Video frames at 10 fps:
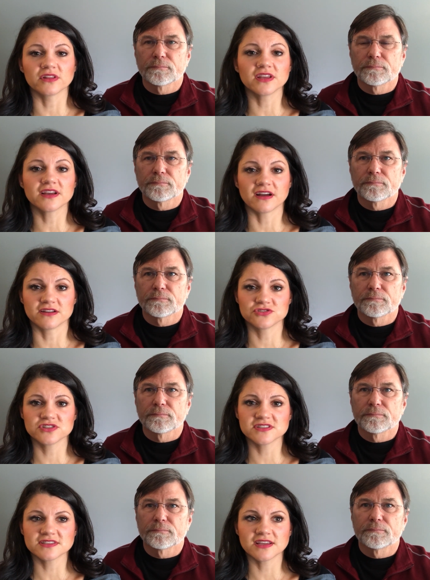Speaker 1: really
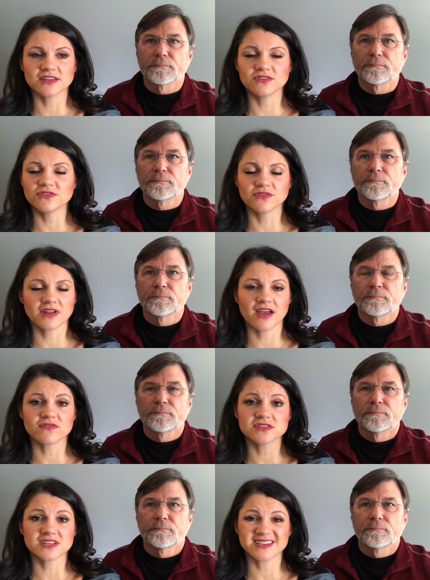conscious that you don't
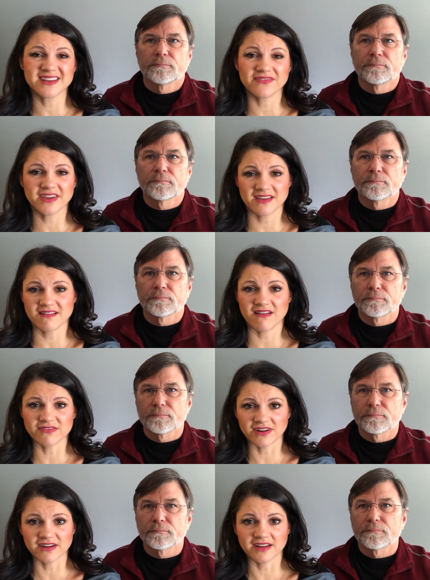have a significant
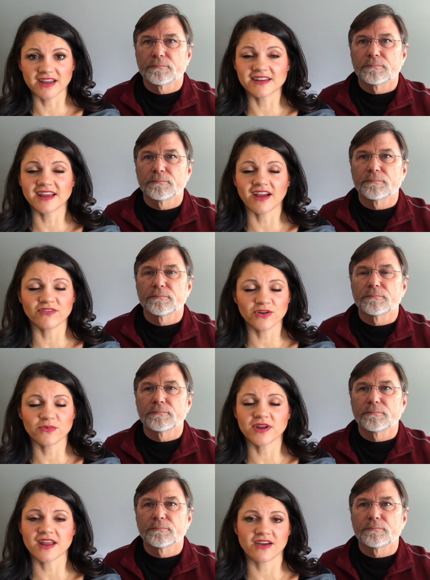other and
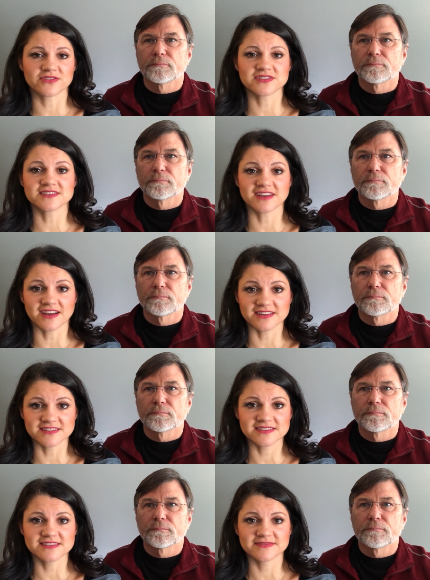everyone else
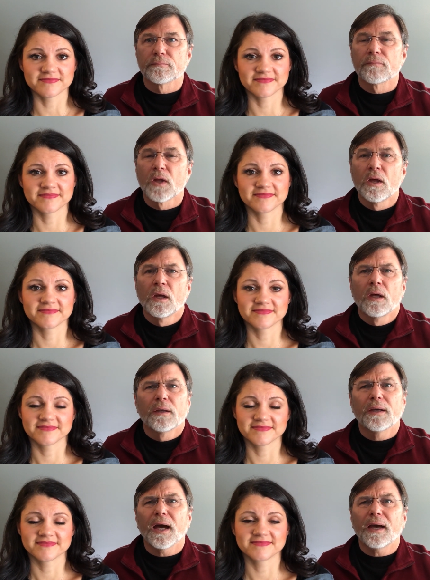does.
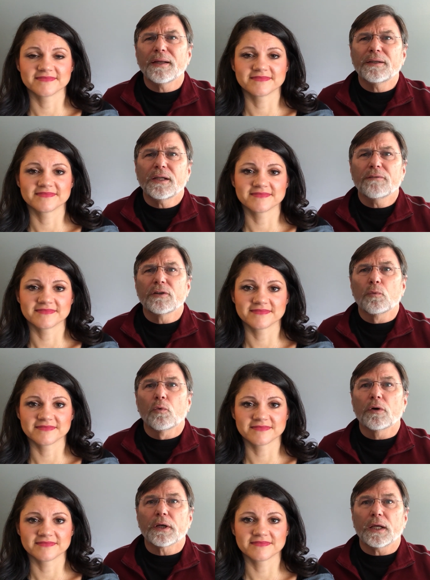
Speaker 2: Yeah, and even
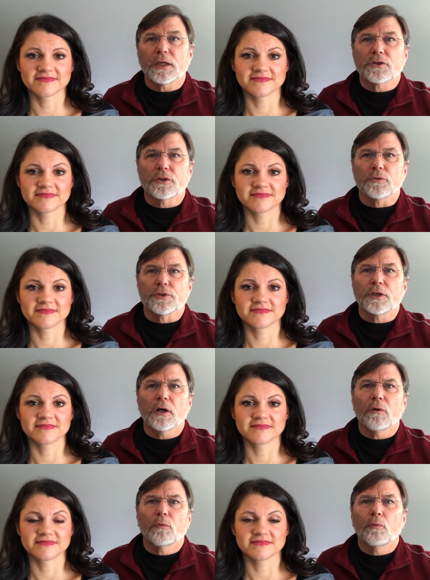work issues. You
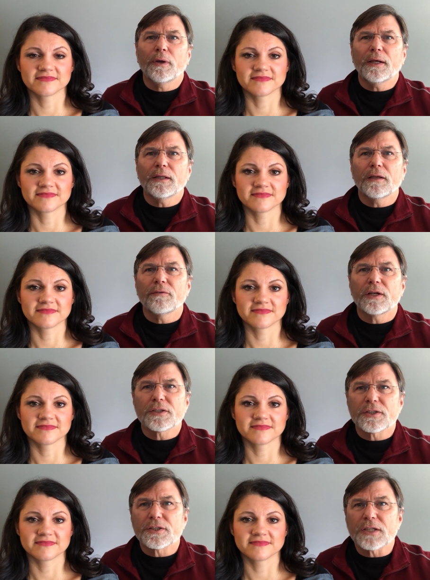know, we live in a
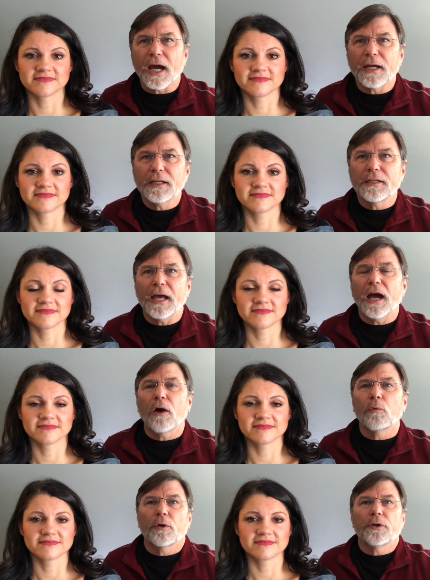society
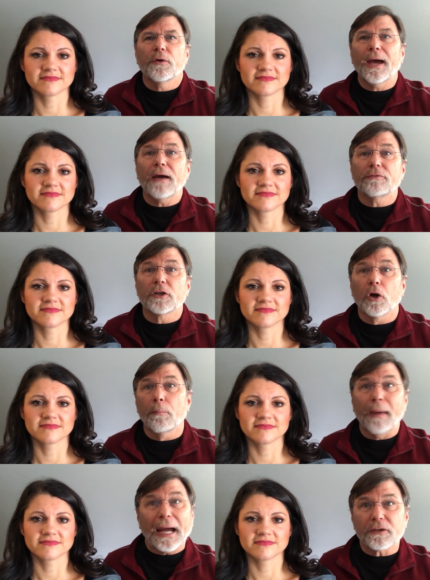now where you have to go
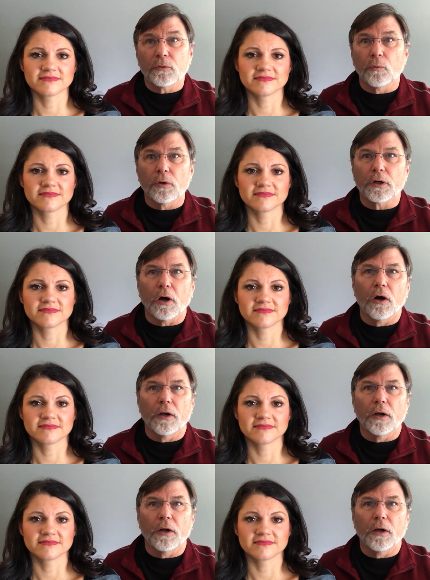back to work